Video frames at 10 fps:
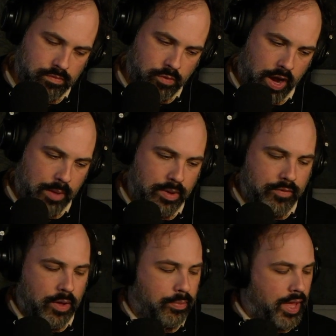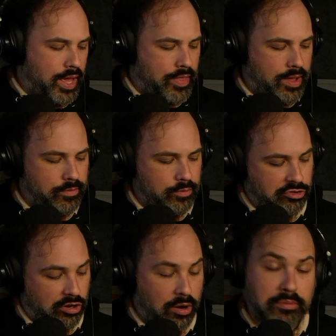Right? But if I play that
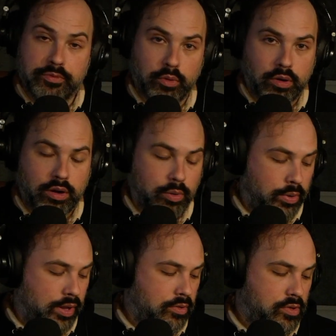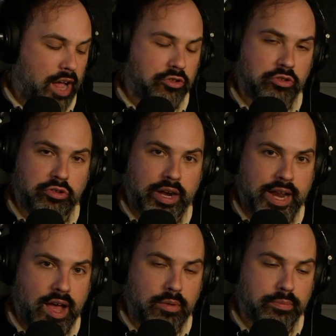sharp 4, I'm going to actually
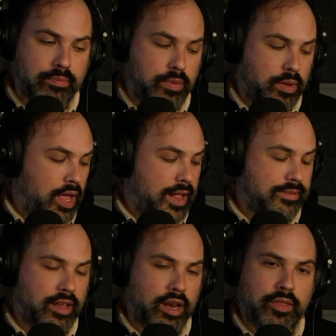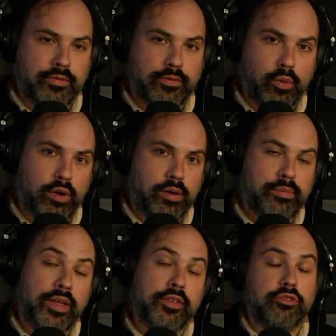trade out and instead of the 4,
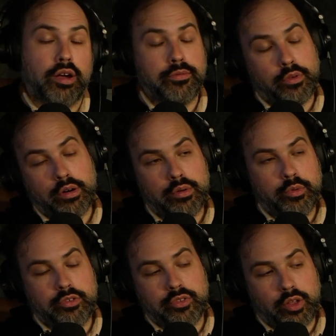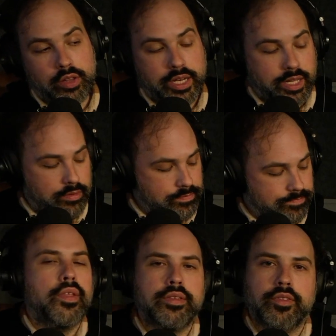play the sharp 4, which is called Lydian.
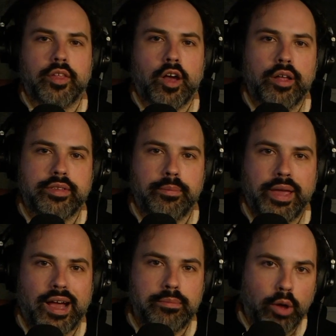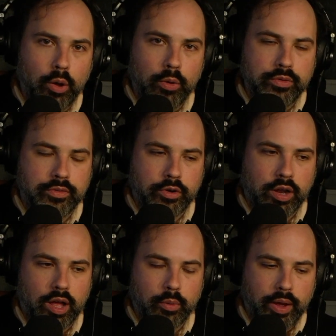This is the concept behind modes, if you're
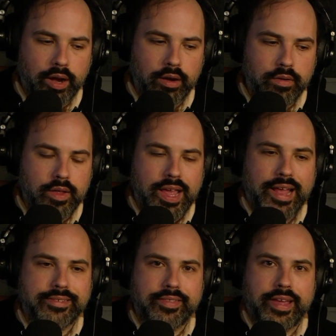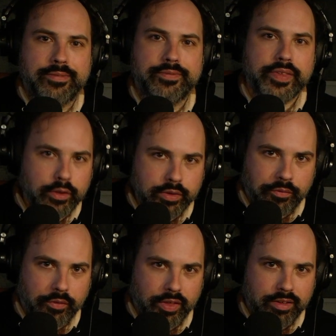not aware, is that they feel
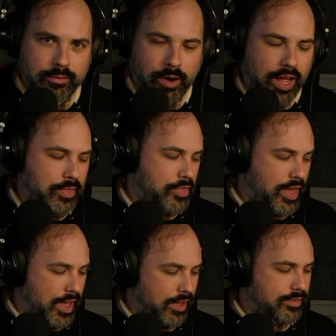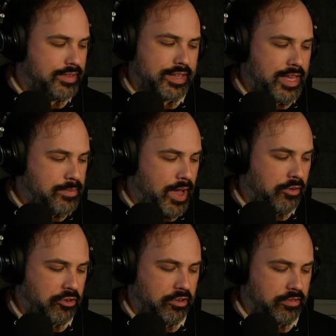differently, right? This, E
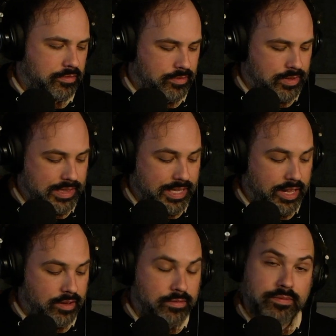major, Lydian,